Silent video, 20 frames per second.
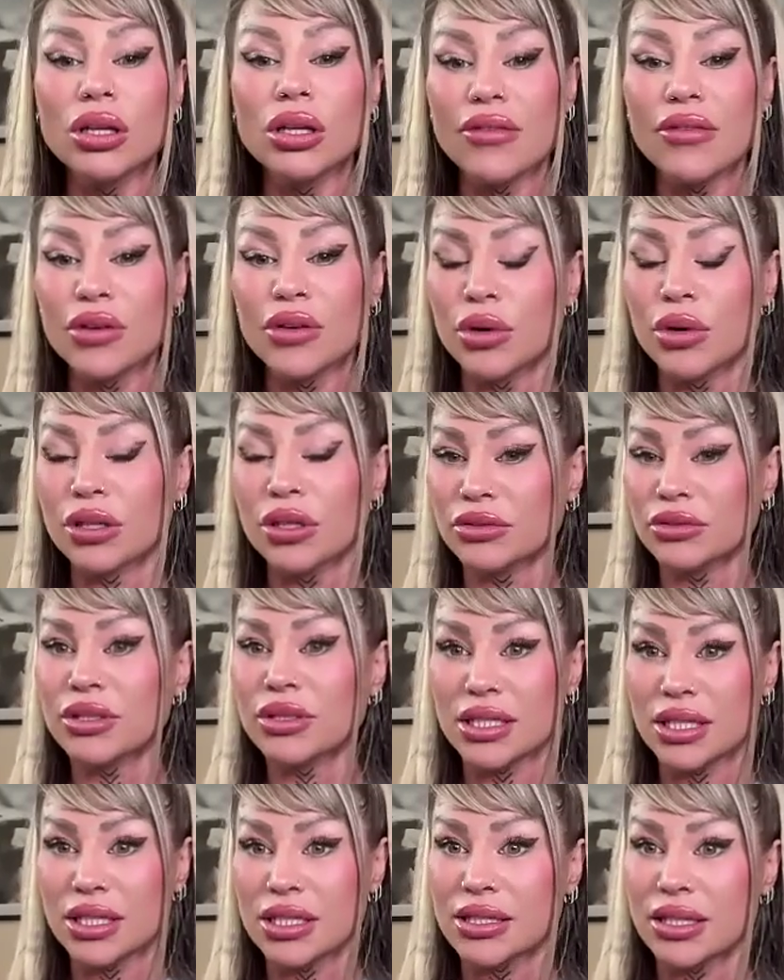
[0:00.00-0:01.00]
everyone
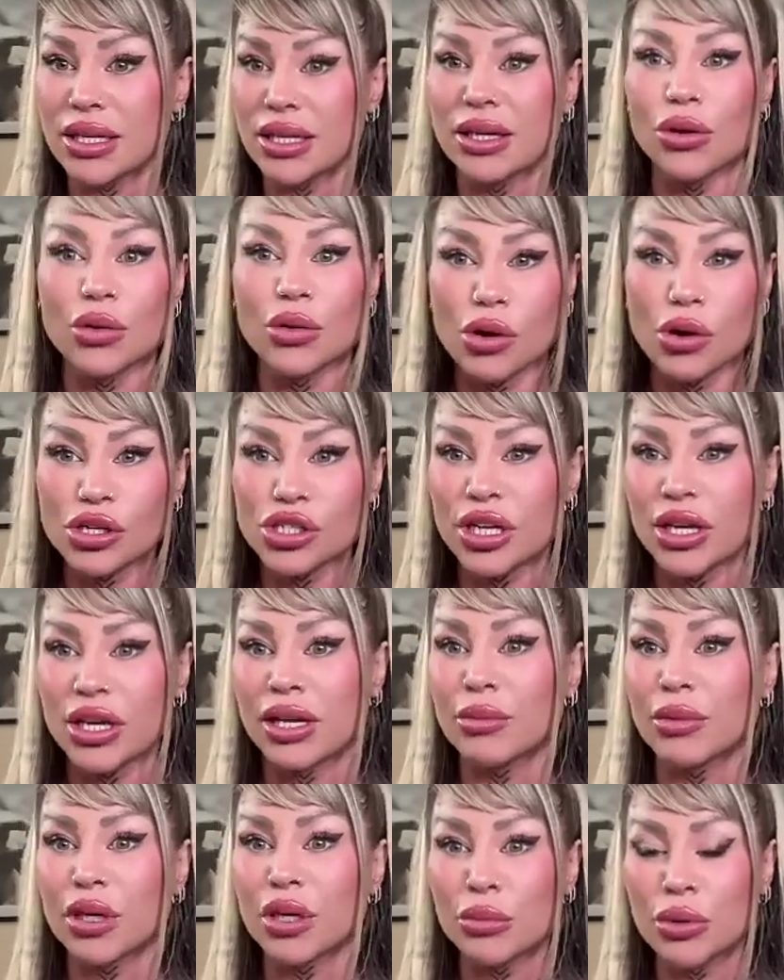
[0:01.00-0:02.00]
that's listening or
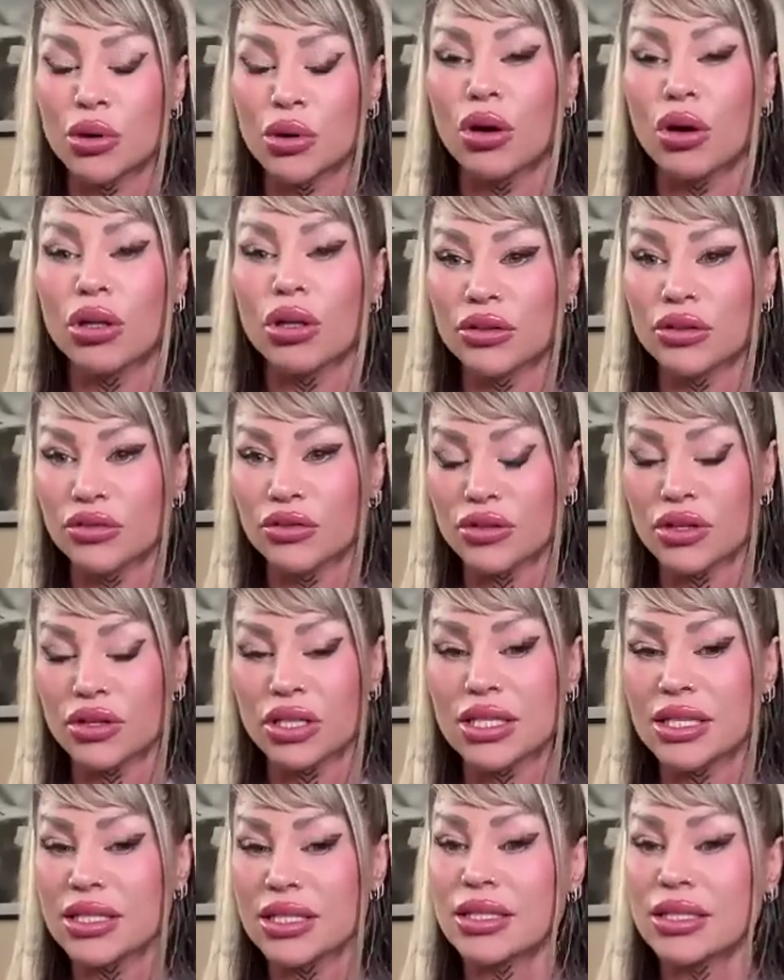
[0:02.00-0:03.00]
watching, I'm gonna put all of
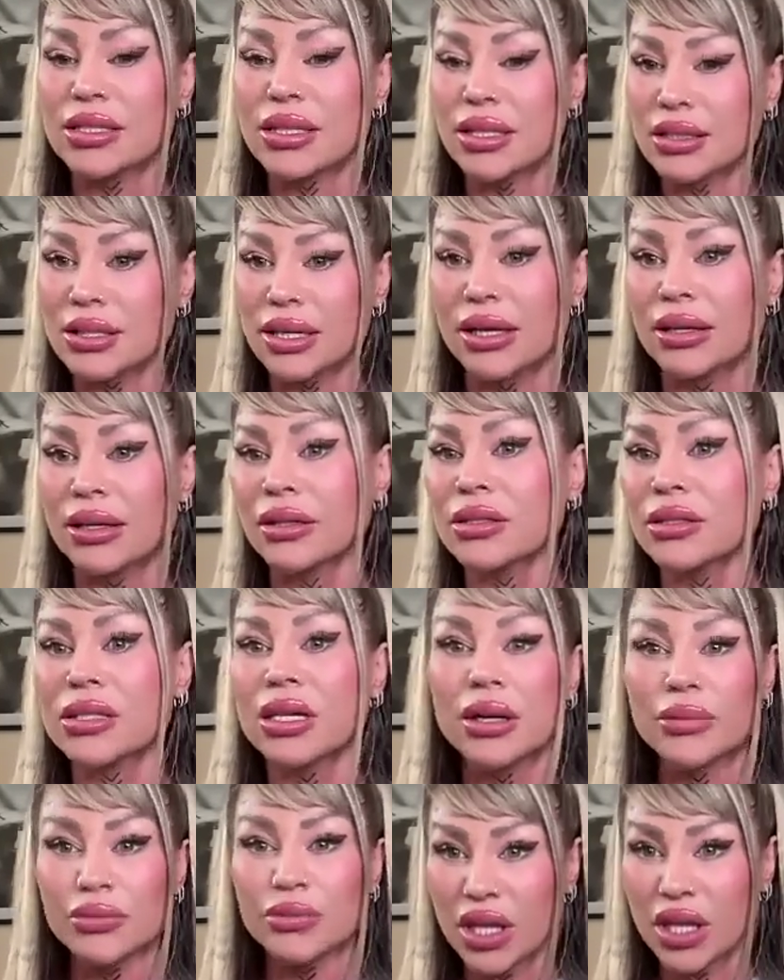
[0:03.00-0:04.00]
Tidsy's details
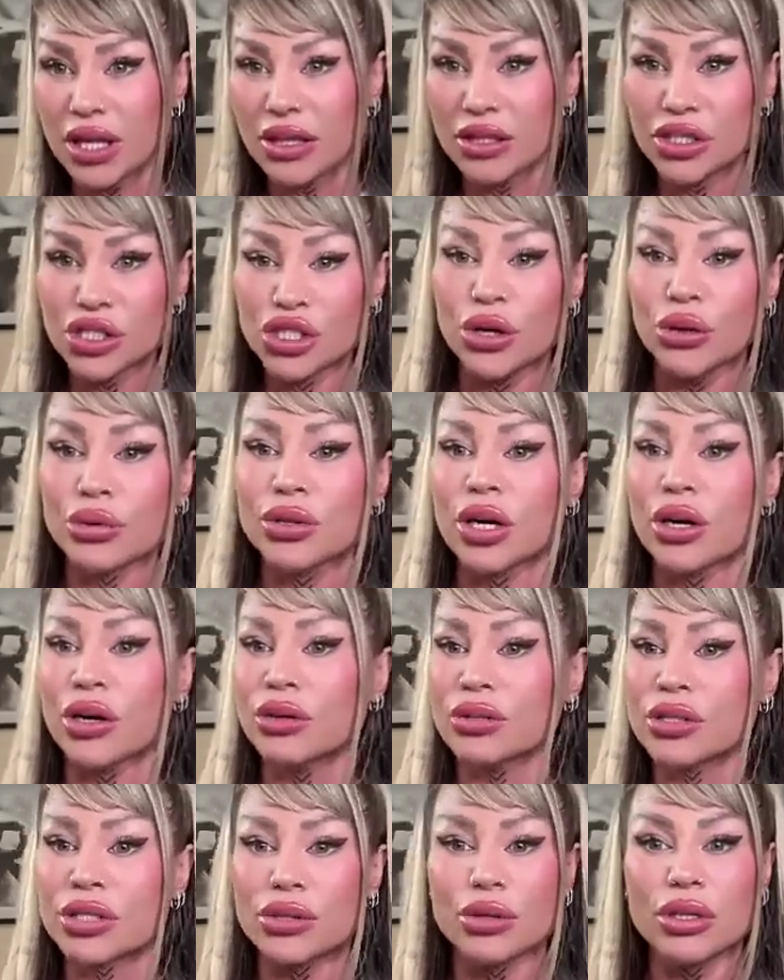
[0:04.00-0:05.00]
in the show
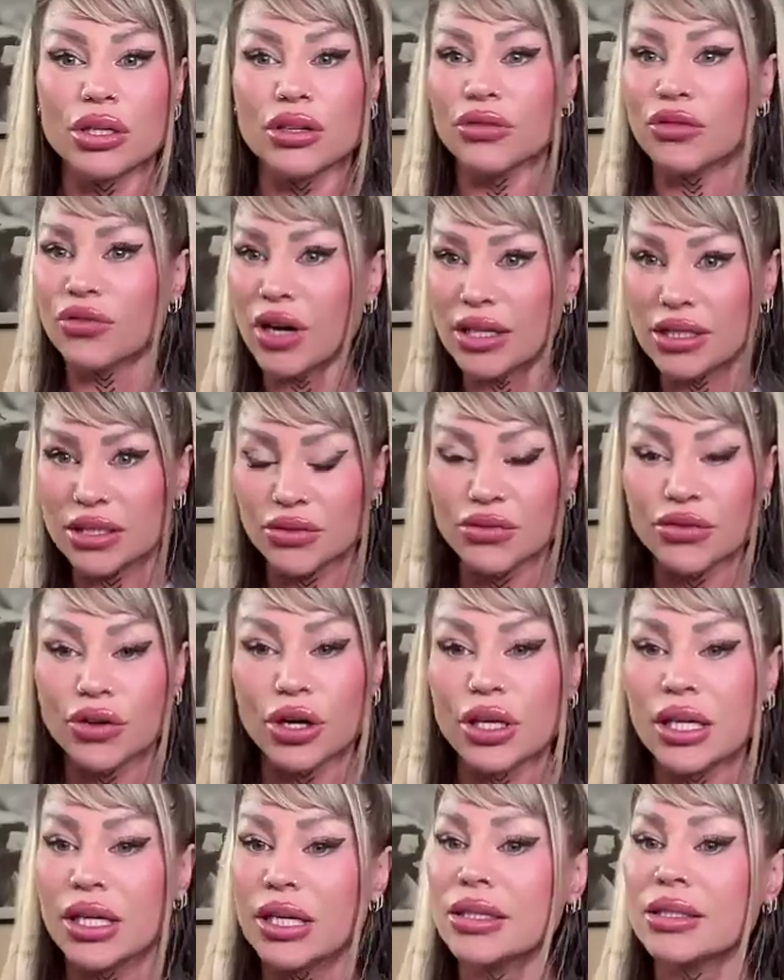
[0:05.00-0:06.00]
notes so you can find him
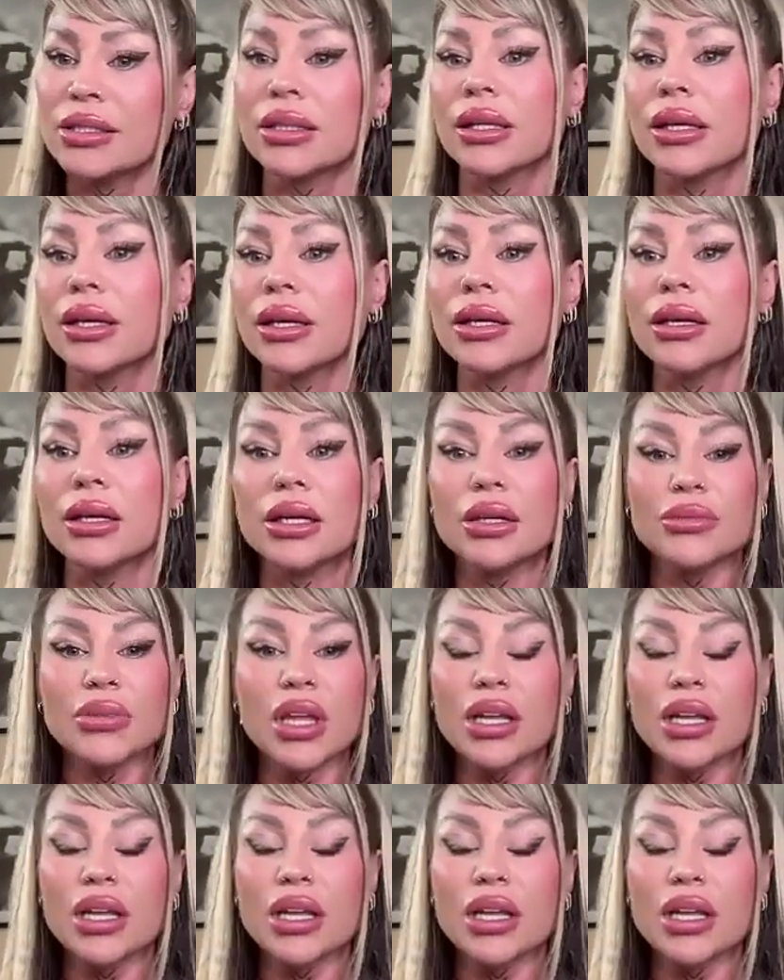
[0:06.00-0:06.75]
very easily.